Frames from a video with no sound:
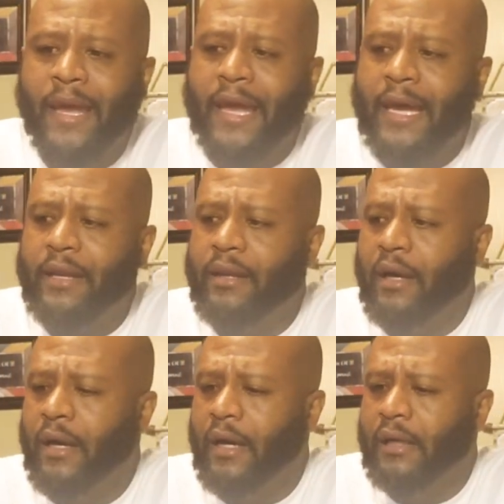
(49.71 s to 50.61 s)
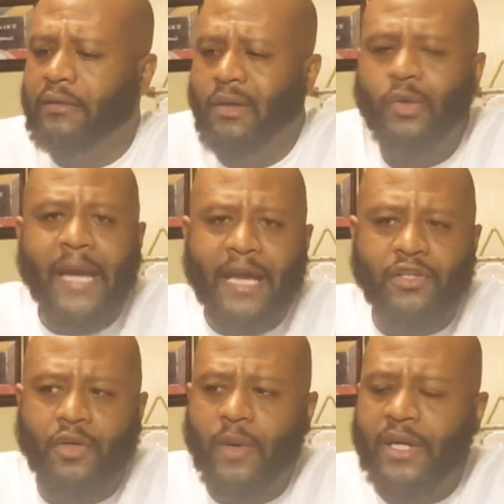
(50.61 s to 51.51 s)
and uh, you know you can
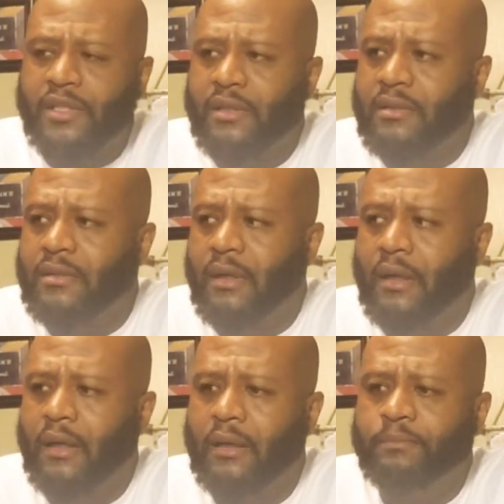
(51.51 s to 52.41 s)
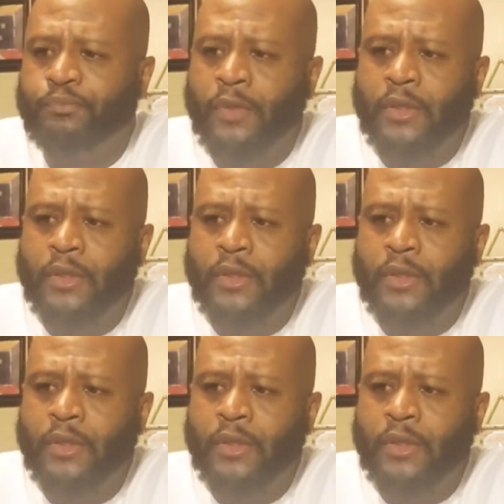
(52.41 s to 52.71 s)
ask your questions. Uh,